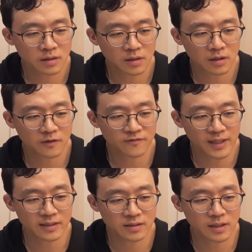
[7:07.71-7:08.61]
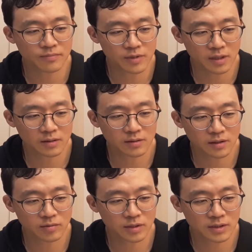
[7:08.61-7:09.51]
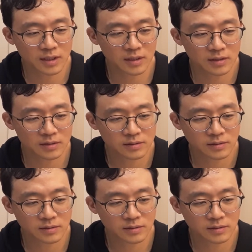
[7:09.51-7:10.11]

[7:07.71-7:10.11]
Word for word: of that something. Do you understand?